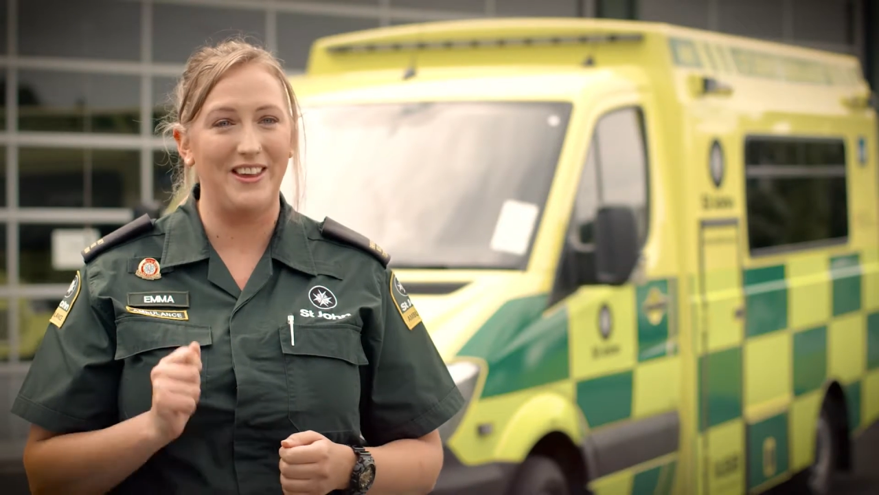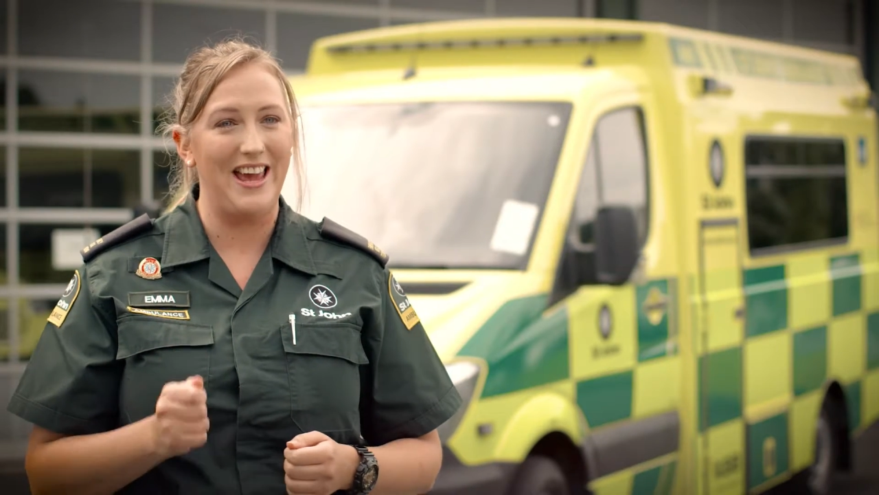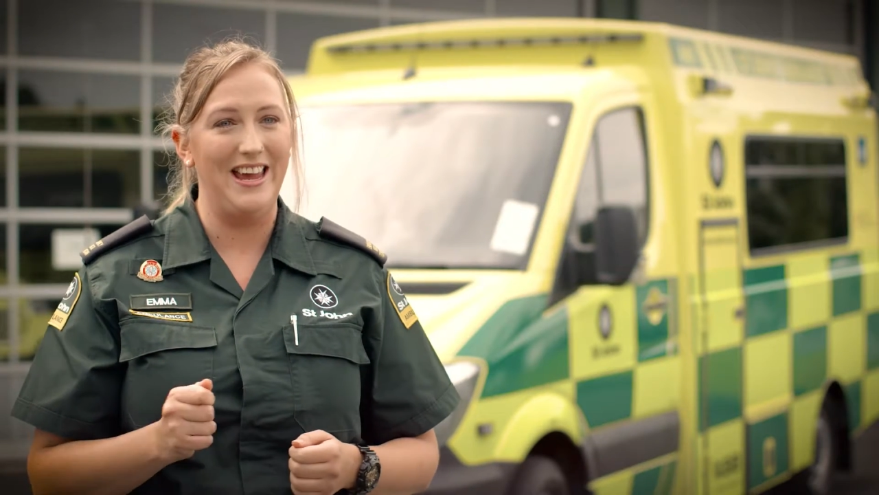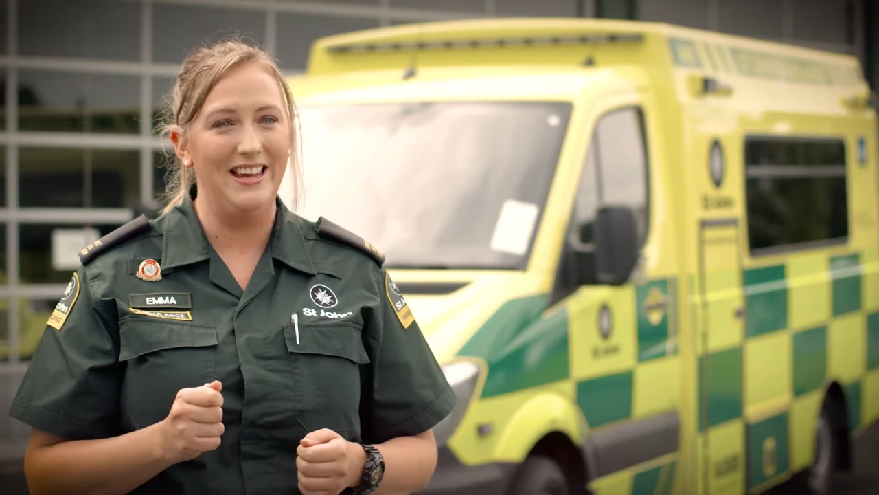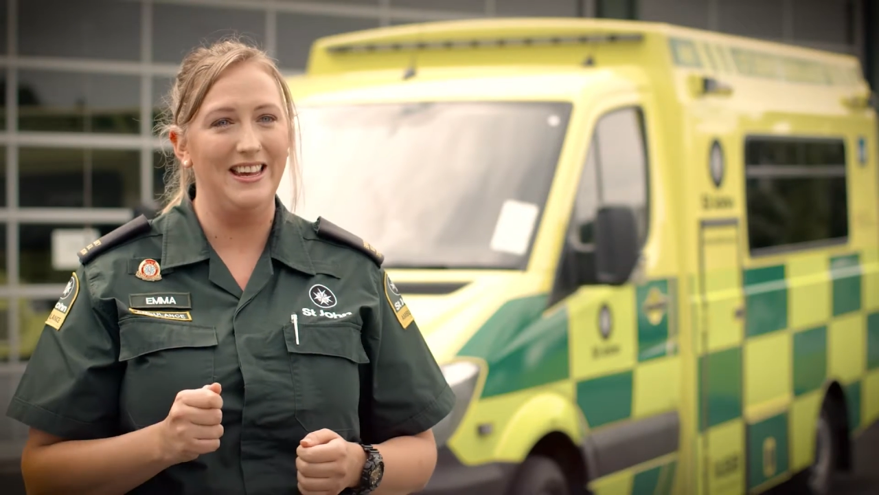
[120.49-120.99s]
the
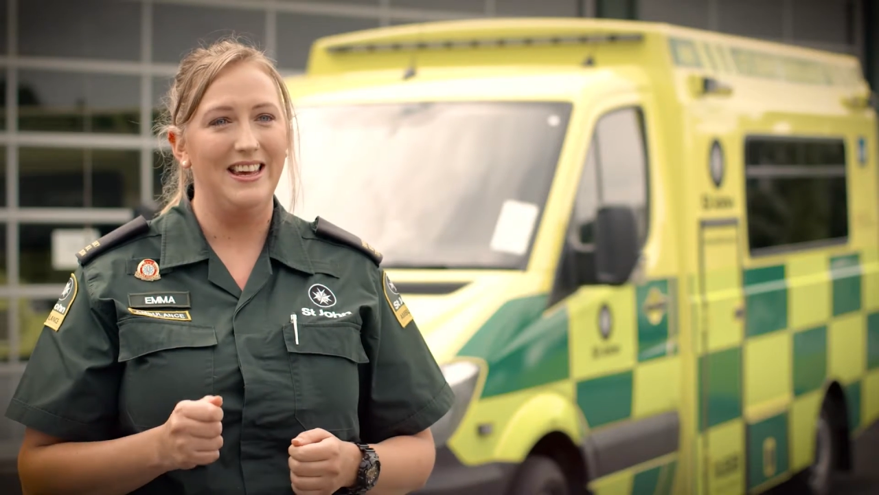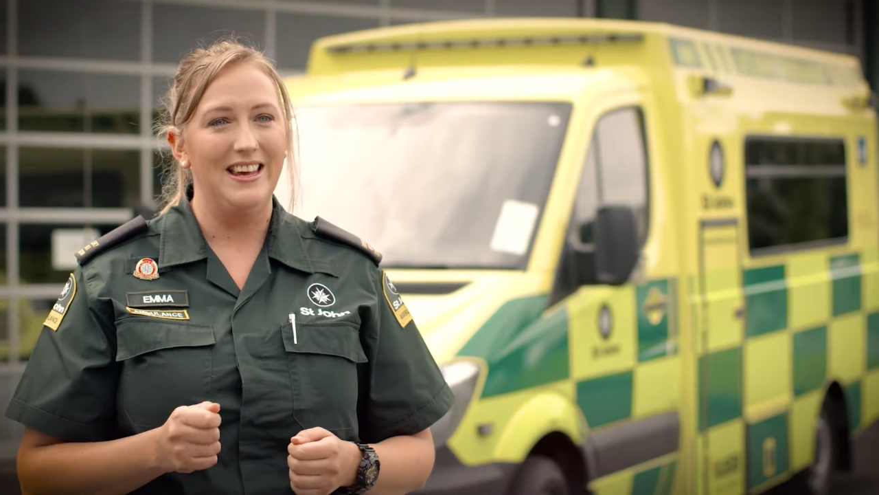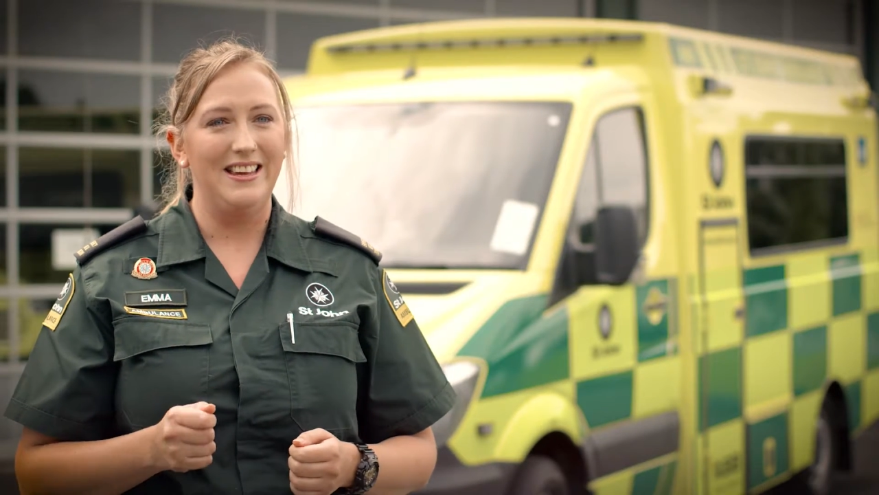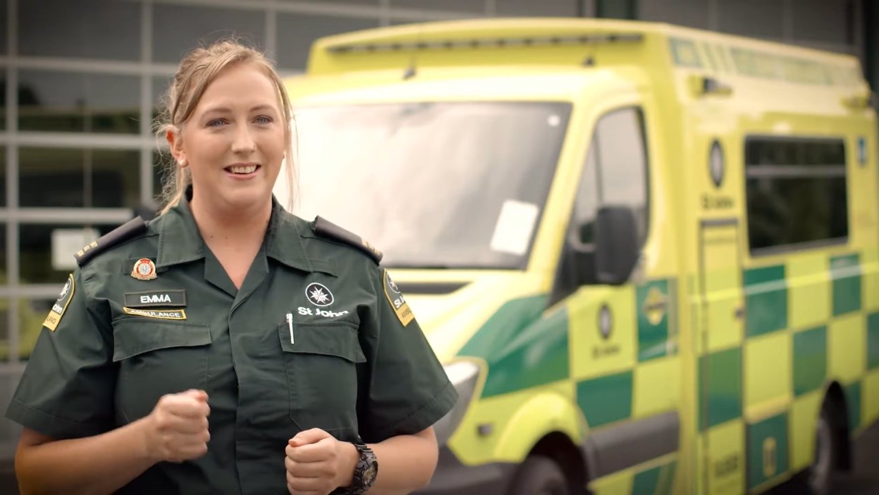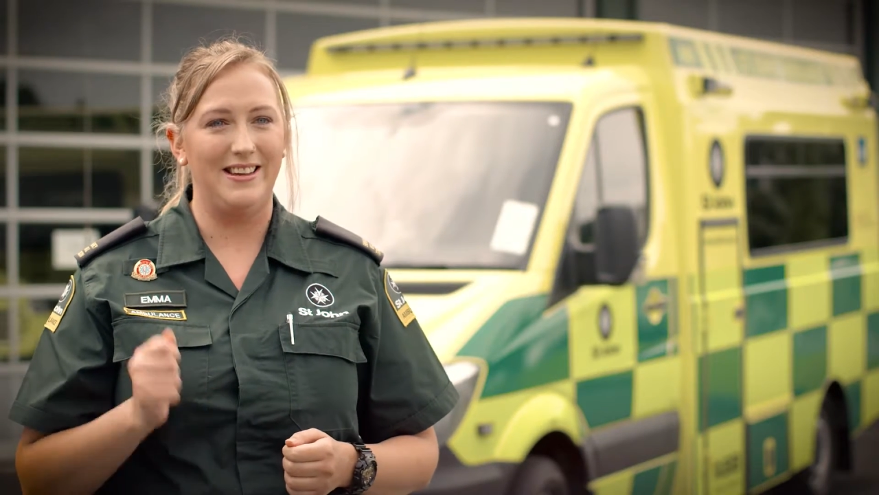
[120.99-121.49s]
key
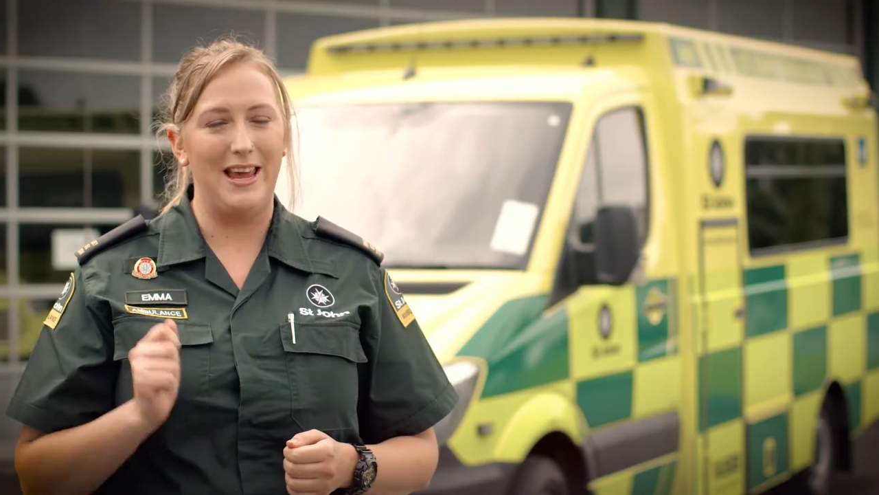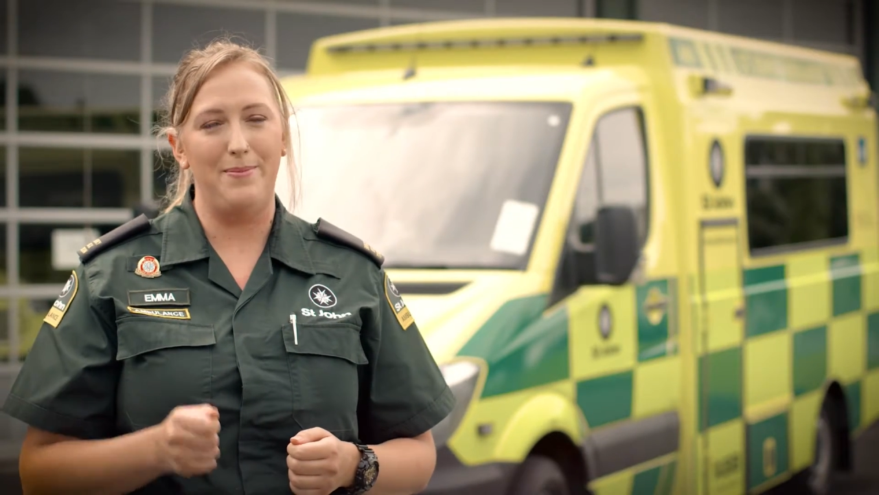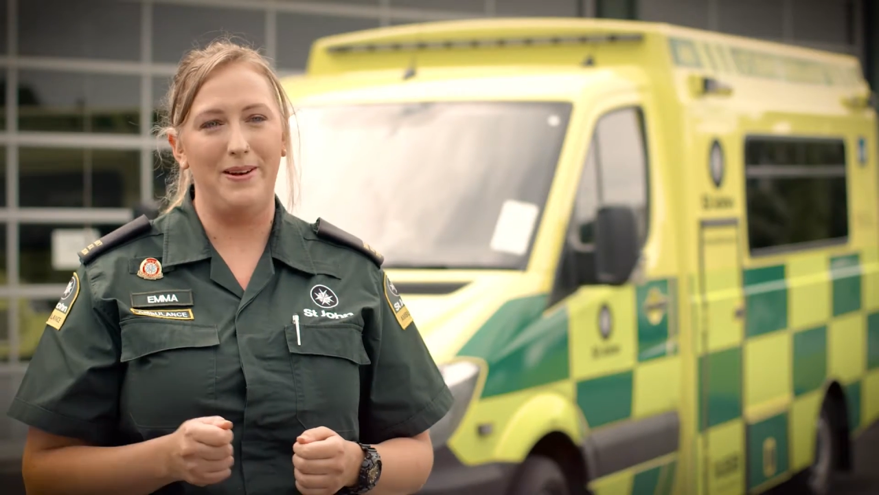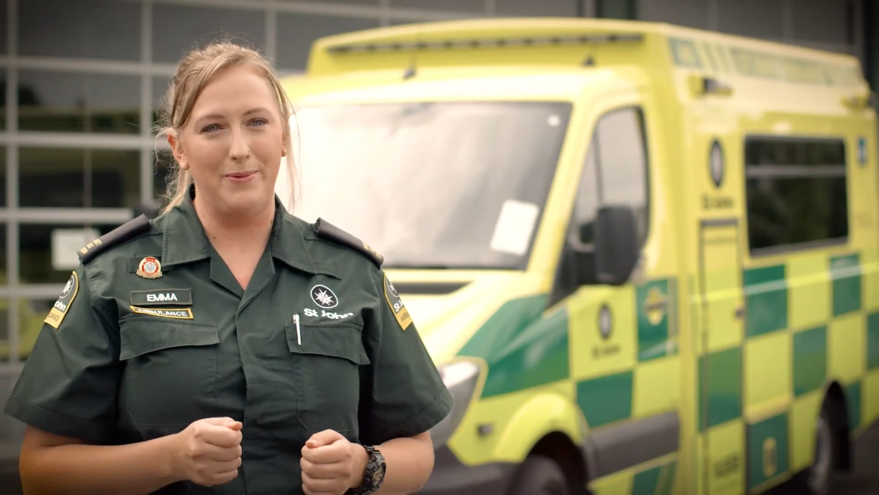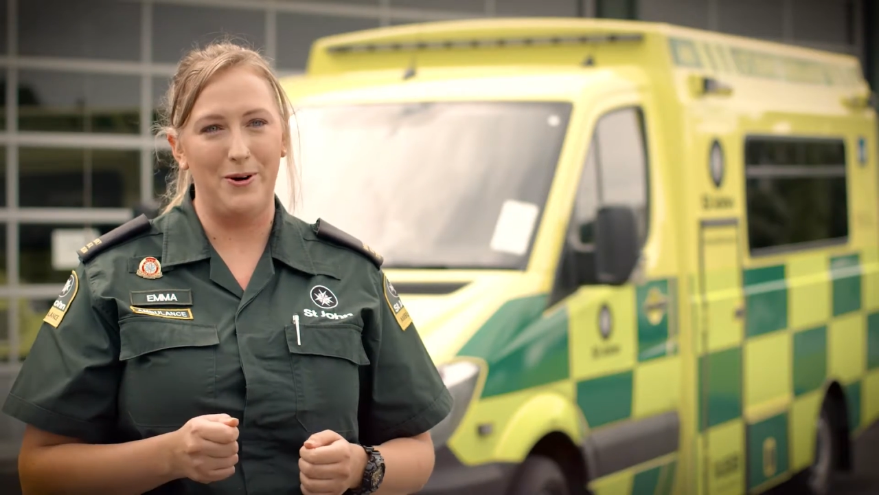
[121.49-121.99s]
to keeping him